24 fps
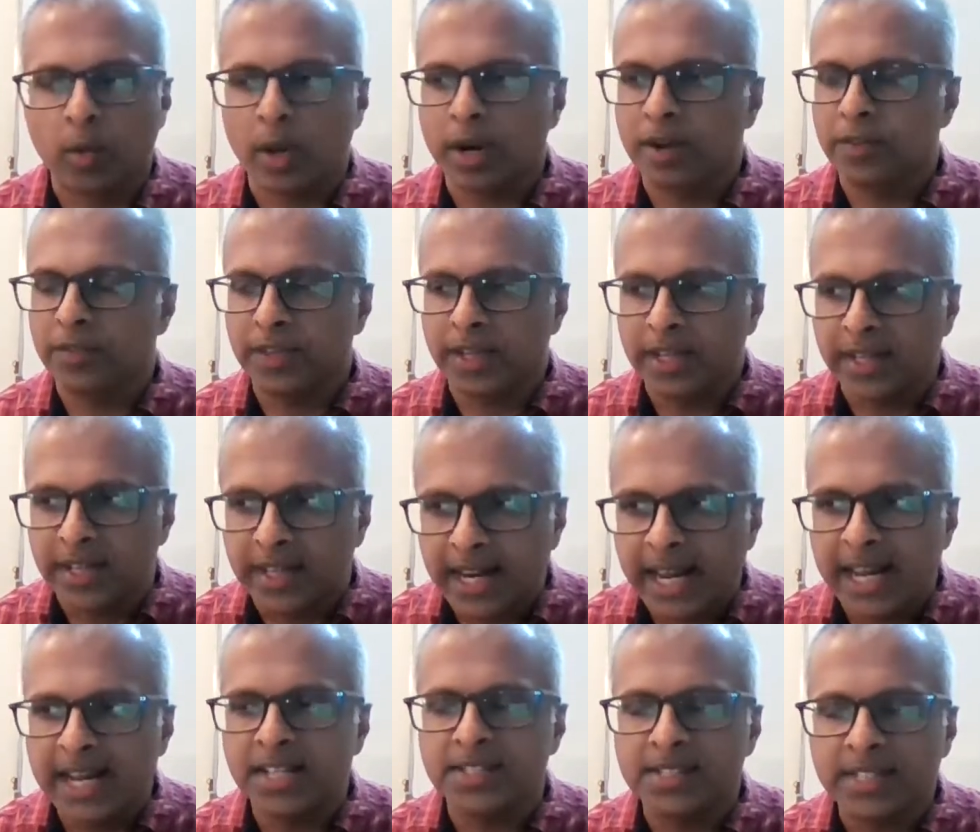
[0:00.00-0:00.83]
One of the
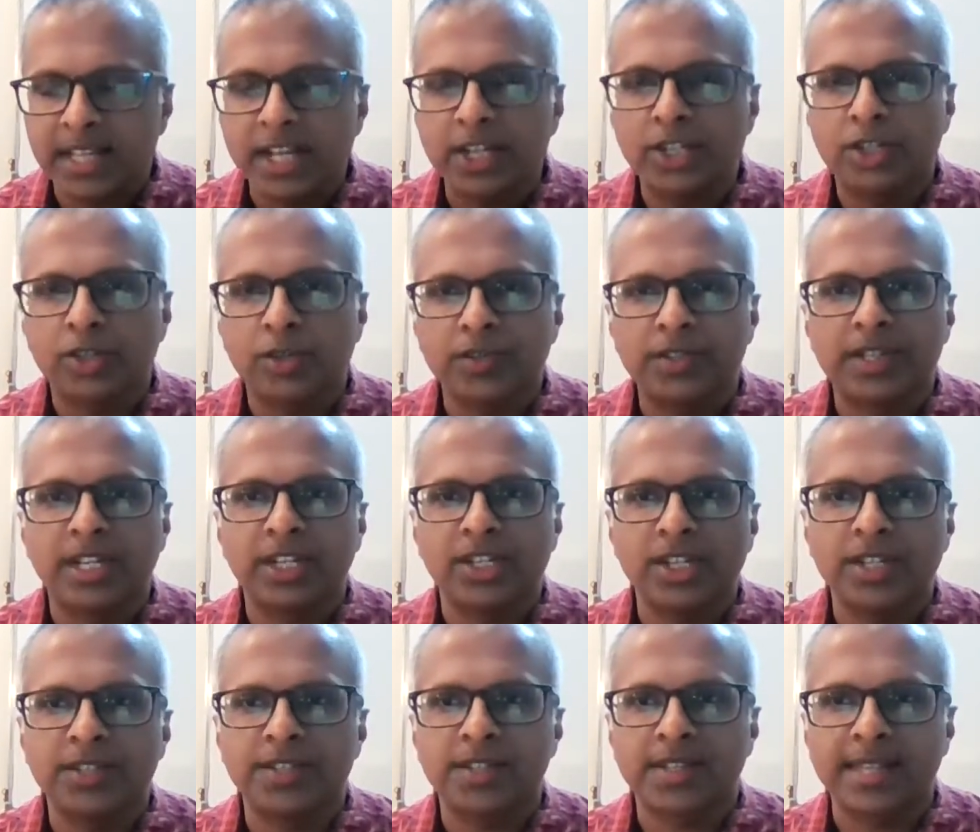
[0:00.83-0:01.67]
greatest issues
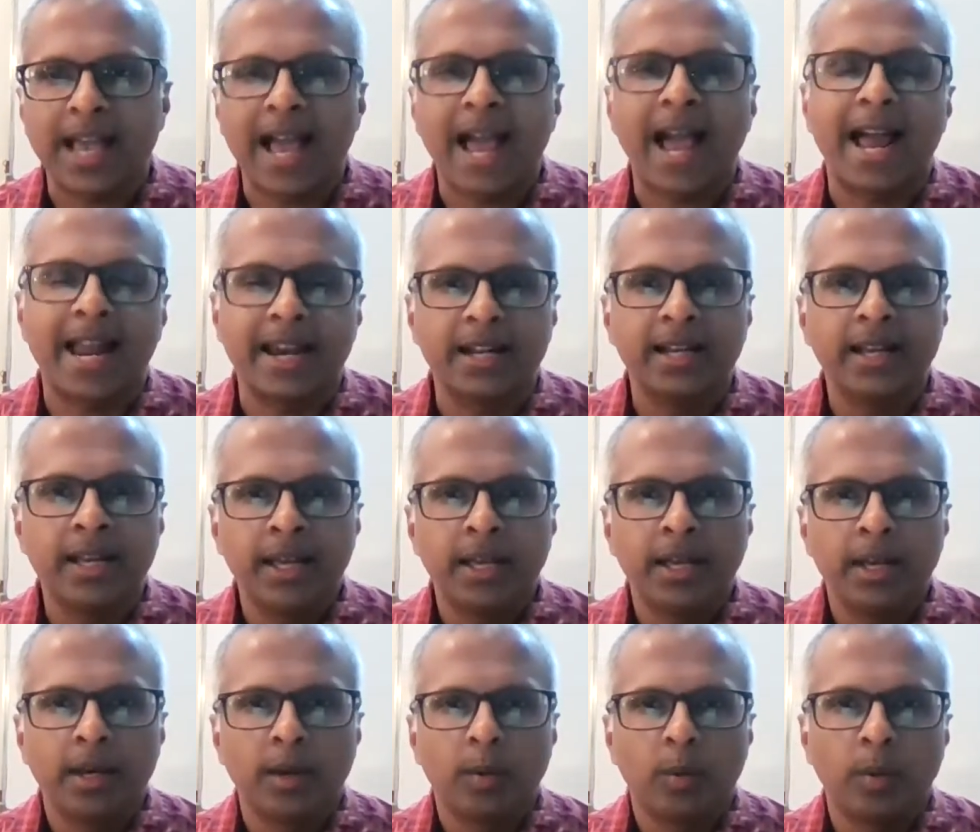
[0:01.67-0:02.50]
that Jesus had
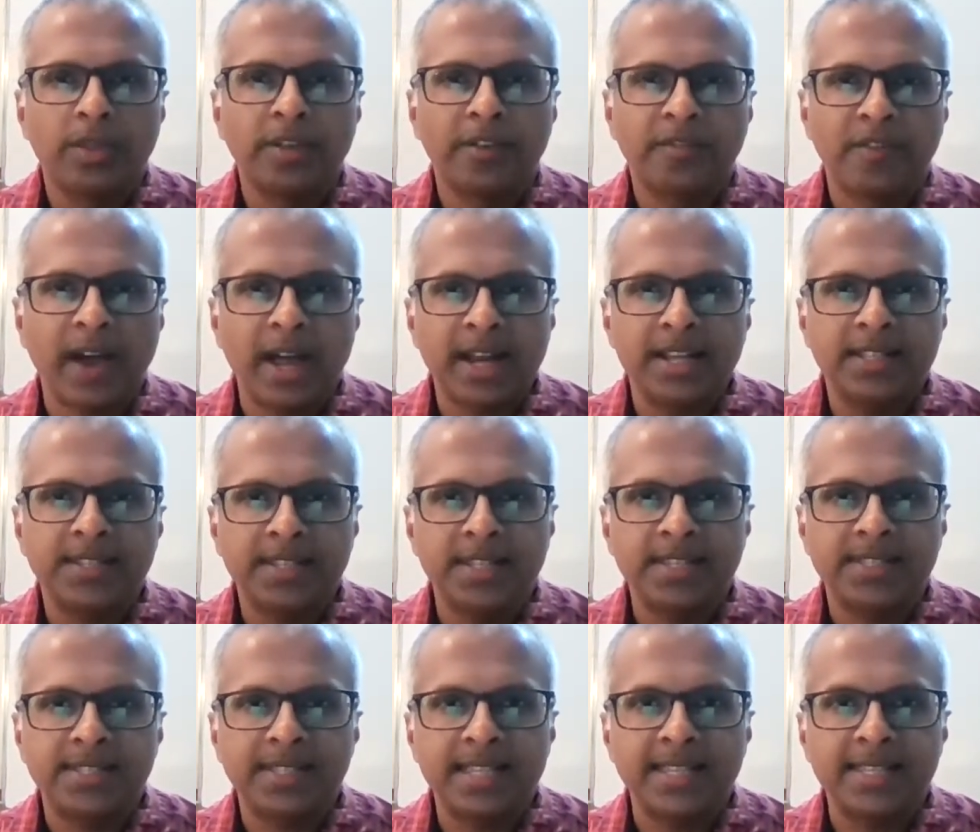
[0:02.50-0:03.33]
with the
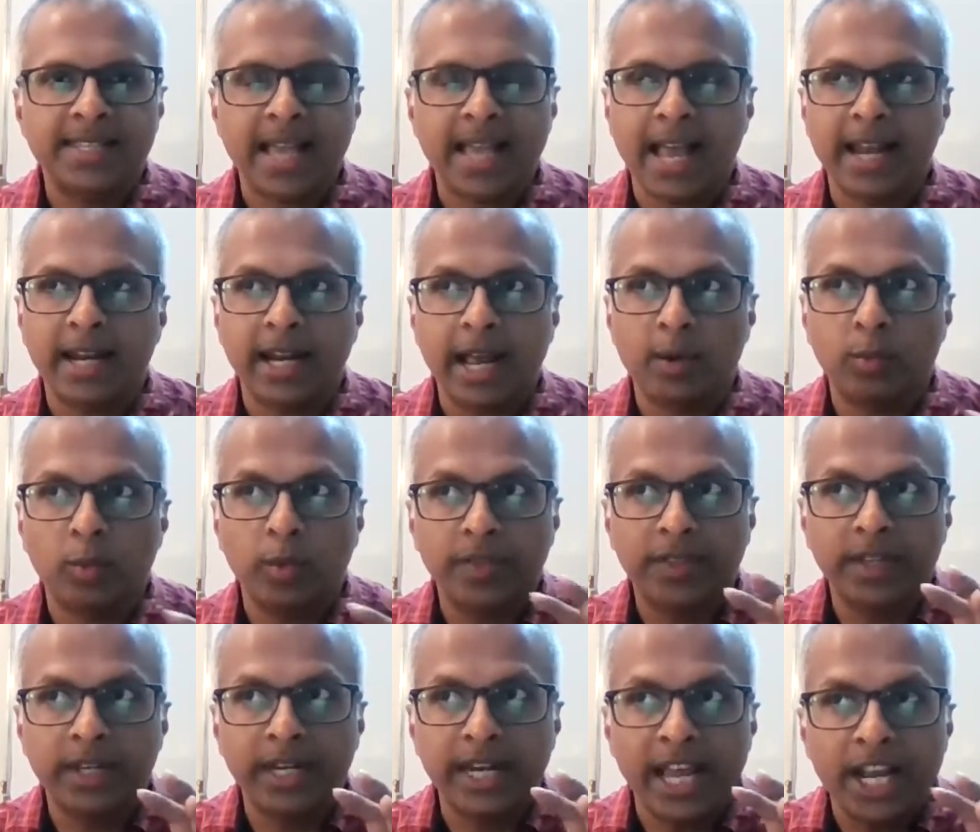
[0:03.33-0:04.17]
Pharisees is, and
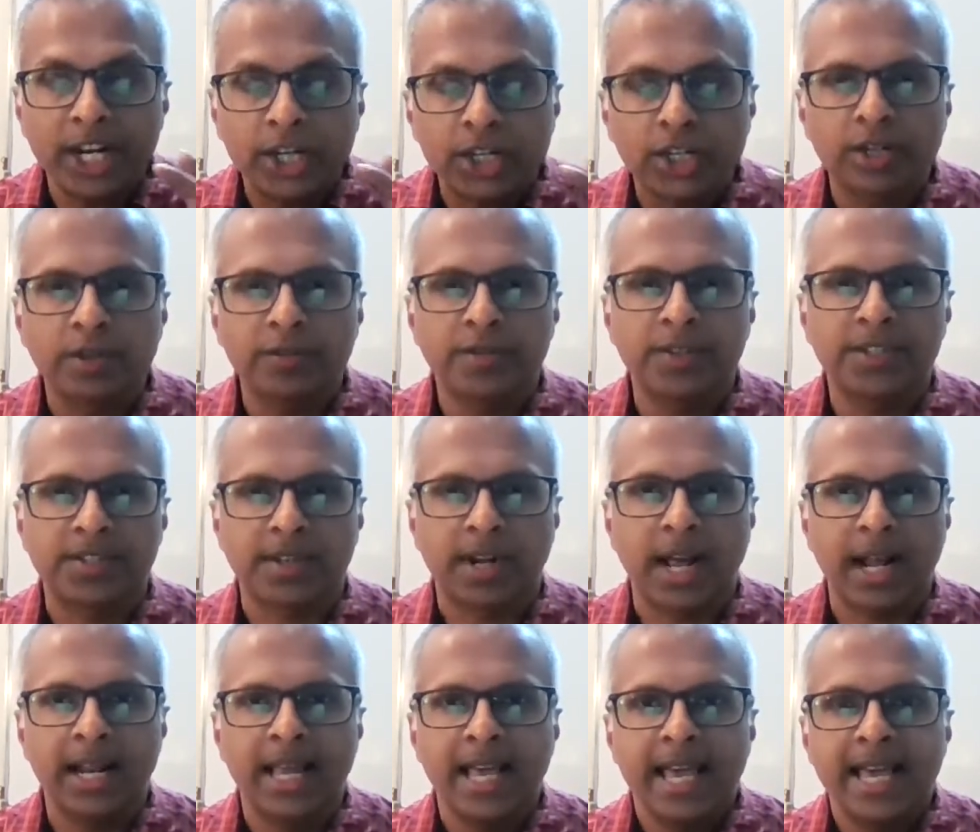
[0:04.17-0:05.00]
with the nation of
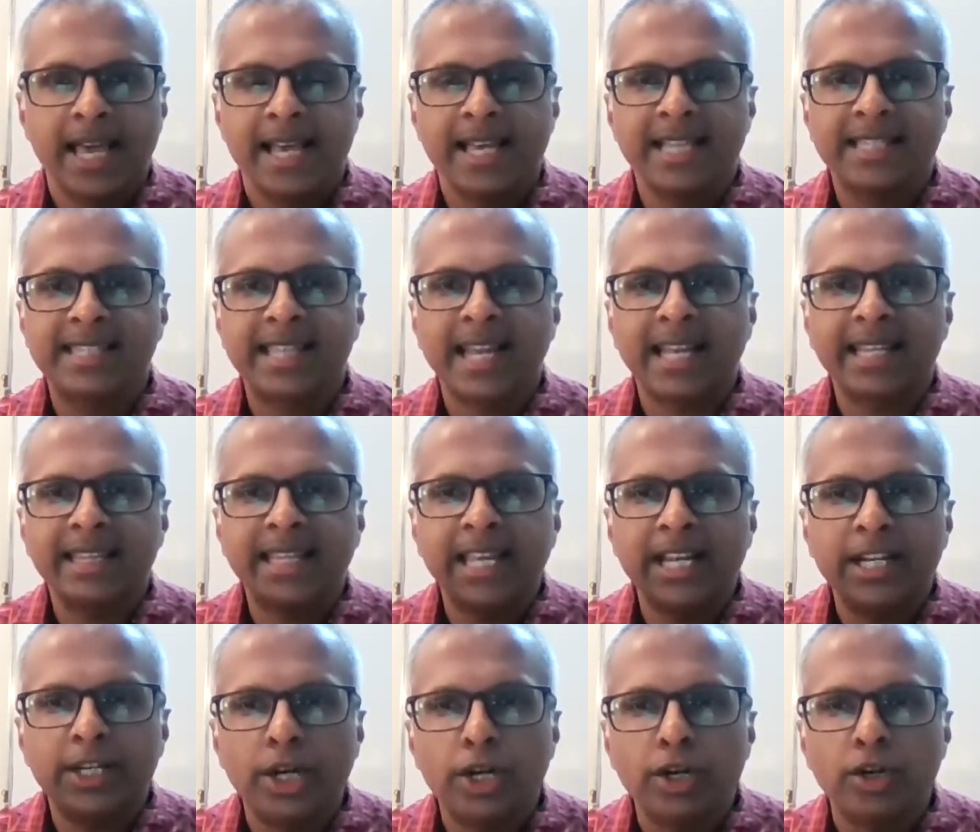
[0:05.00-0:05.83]
Israel, is that
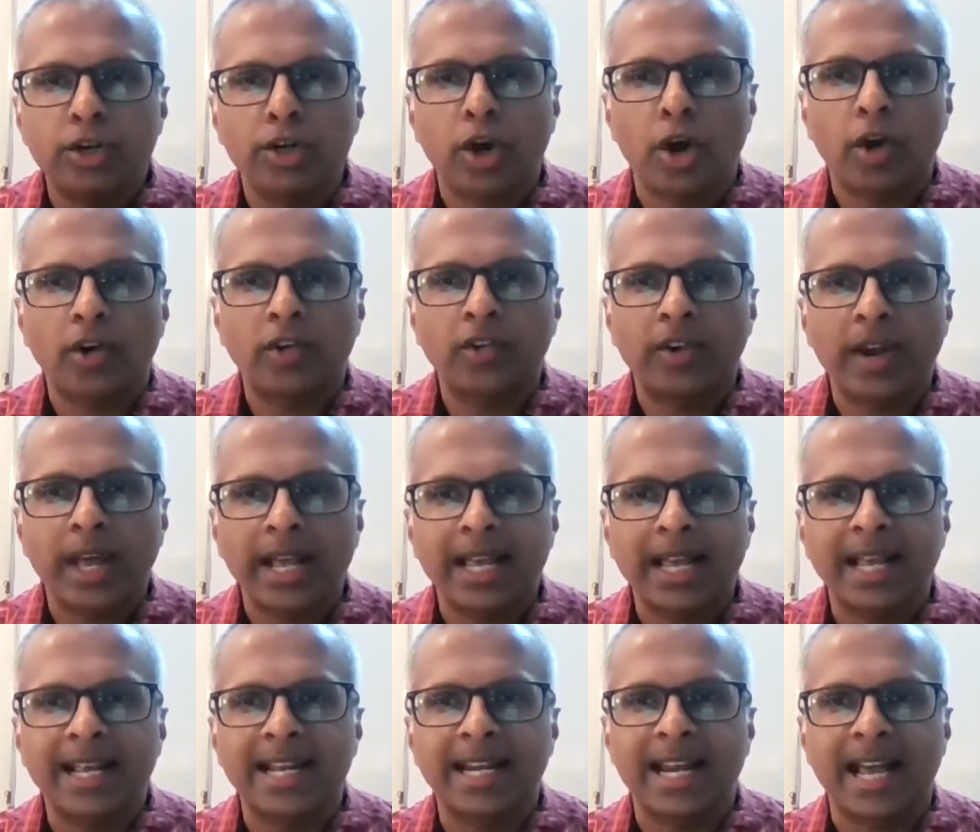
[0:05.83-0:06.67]
they did not
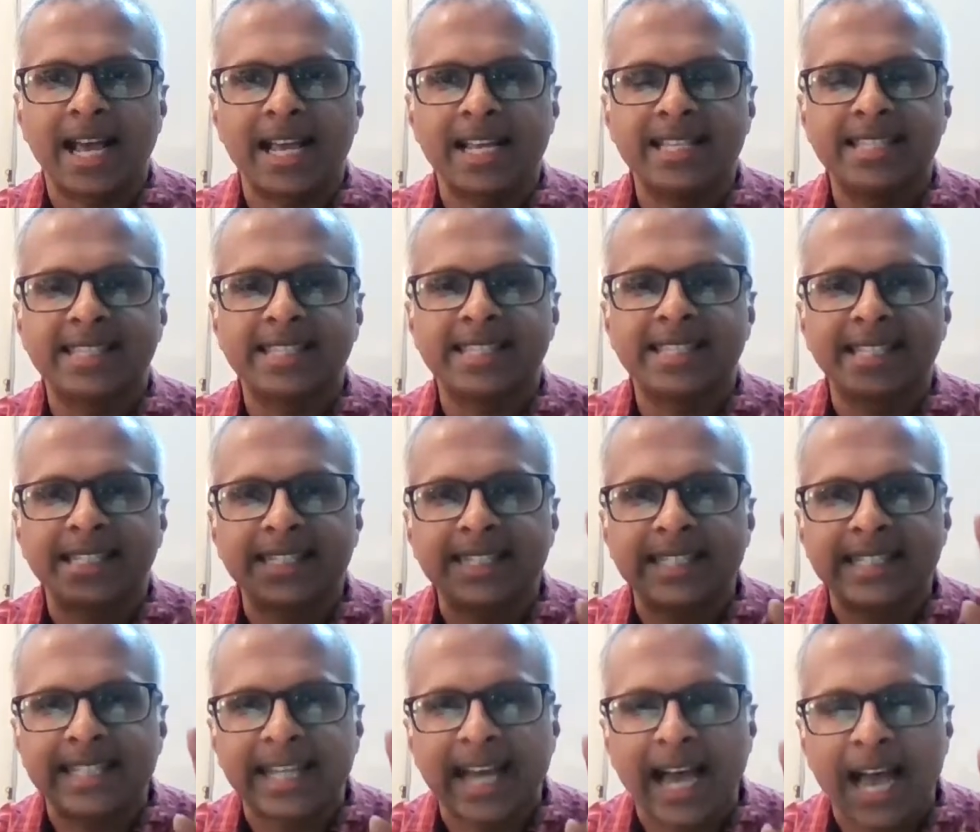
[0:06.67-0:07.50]
recognize
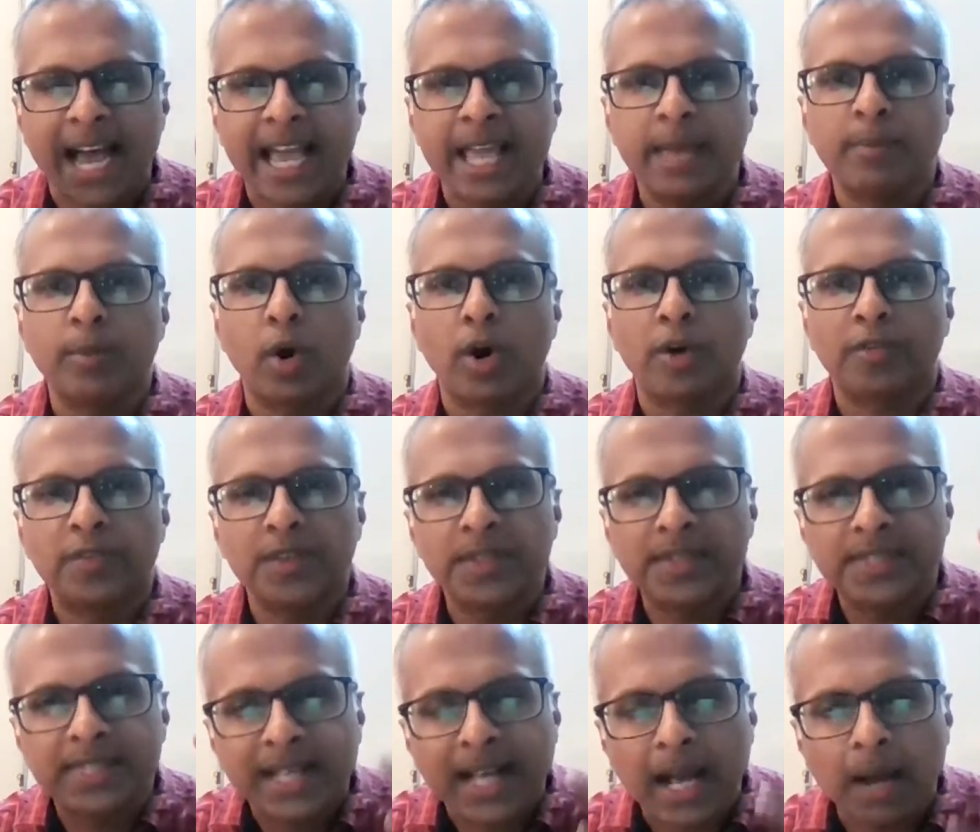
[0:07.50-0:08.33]
the time of
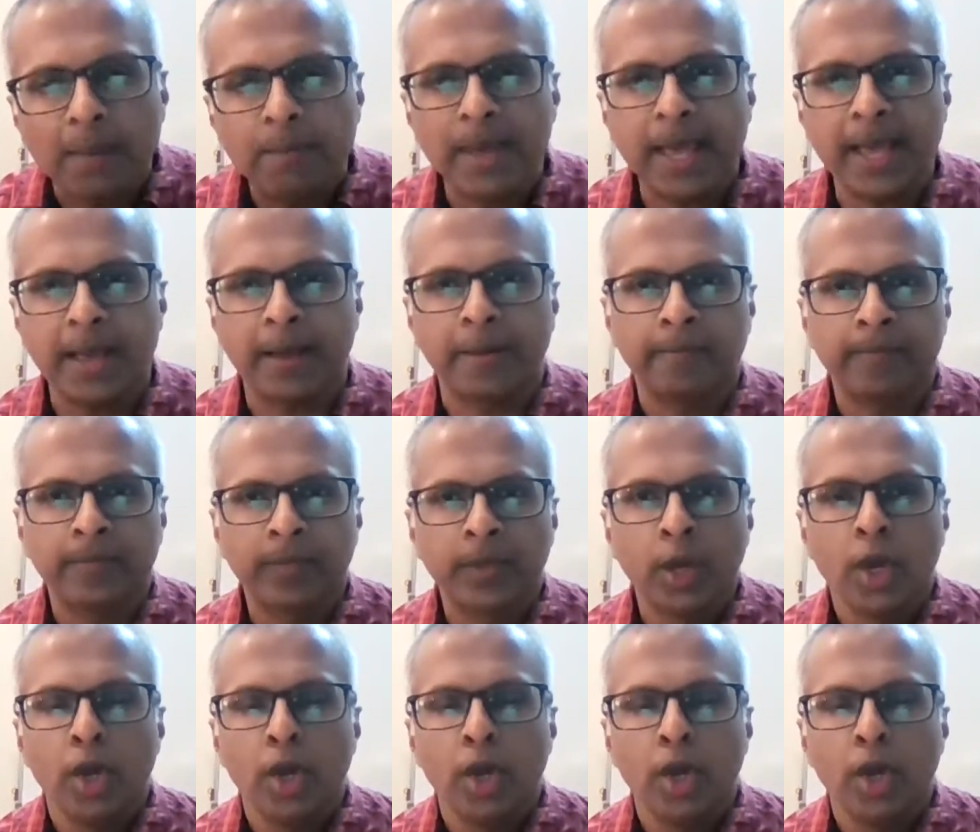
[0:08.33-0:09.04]
his coming.